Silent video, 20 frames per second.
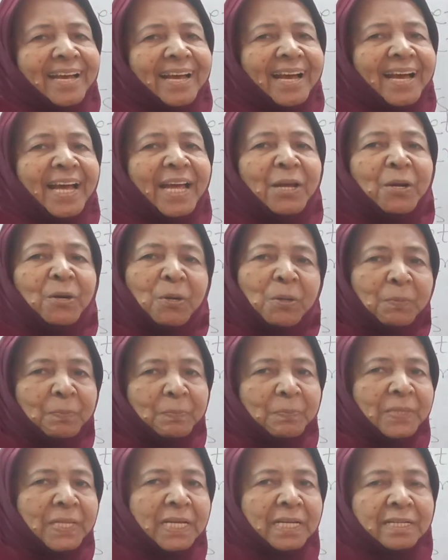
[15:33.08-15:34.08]
I
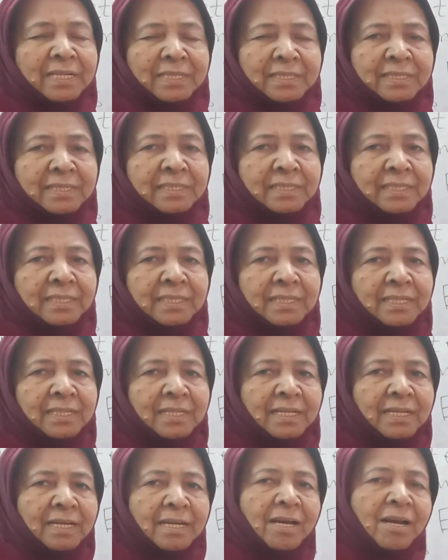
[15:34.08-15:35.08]
hope there is
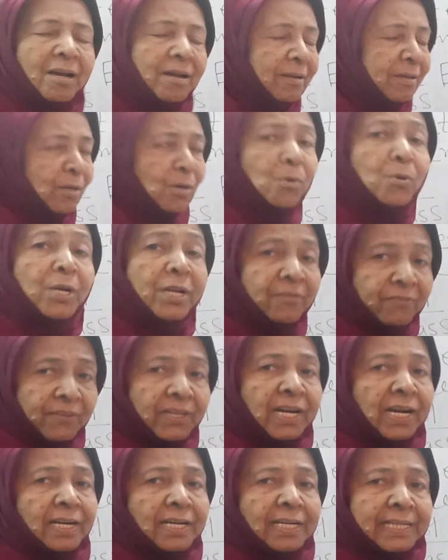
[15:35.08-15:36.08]
no
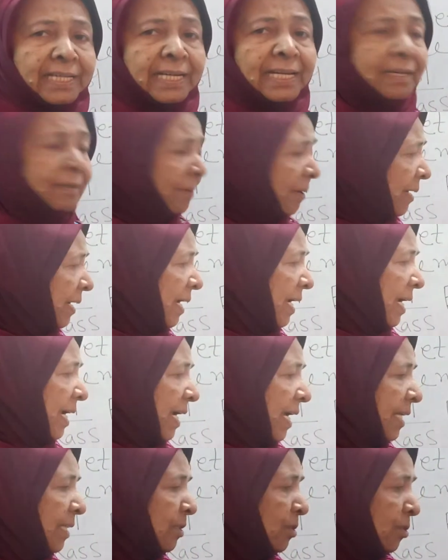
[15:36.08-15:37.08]
difficulty
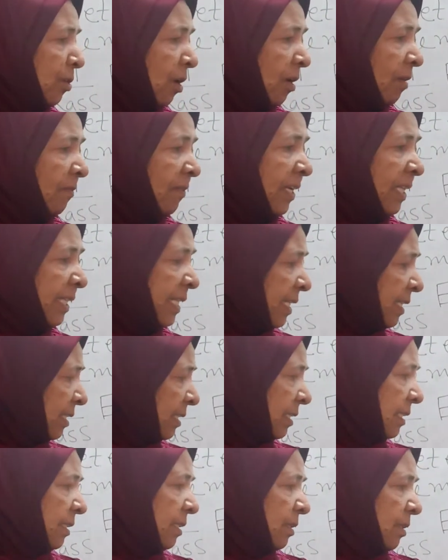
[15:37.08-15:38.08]
in solving this
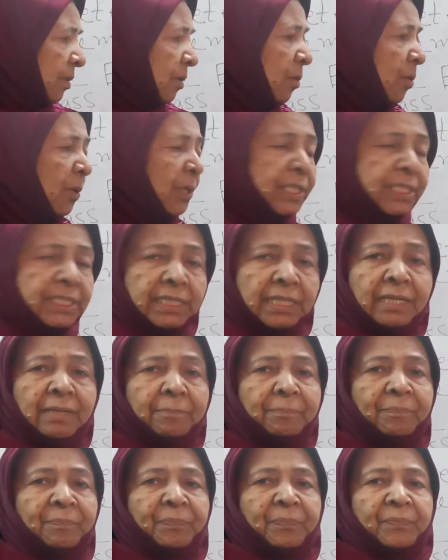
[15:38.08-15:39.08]
question.
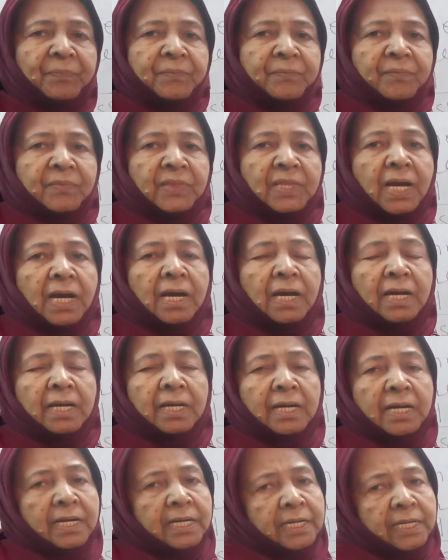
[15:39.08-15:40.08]

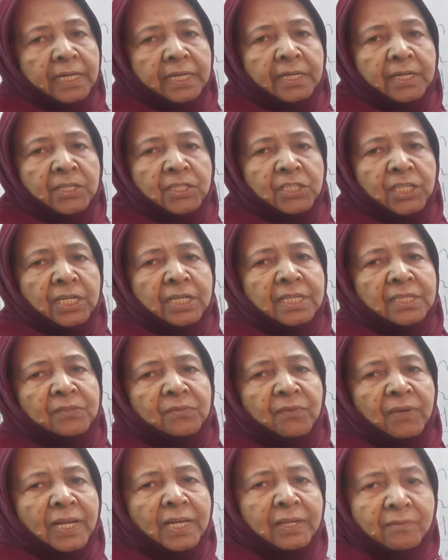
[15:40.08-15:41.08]
The integration is
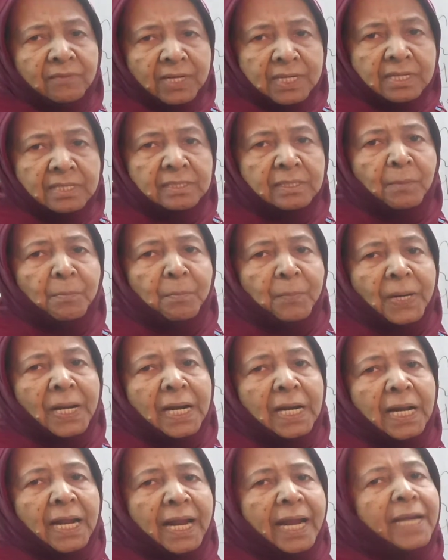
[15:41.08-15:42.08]
very simple,
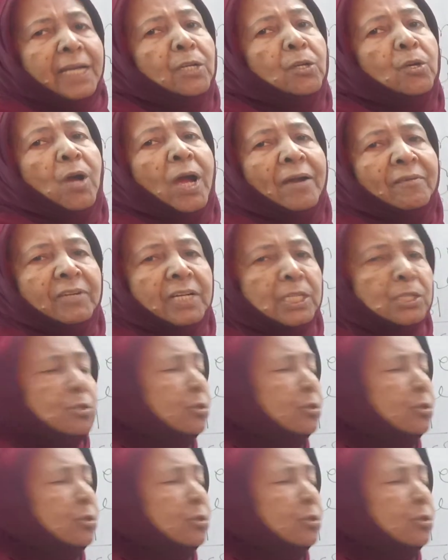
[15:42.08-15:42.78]
and you have done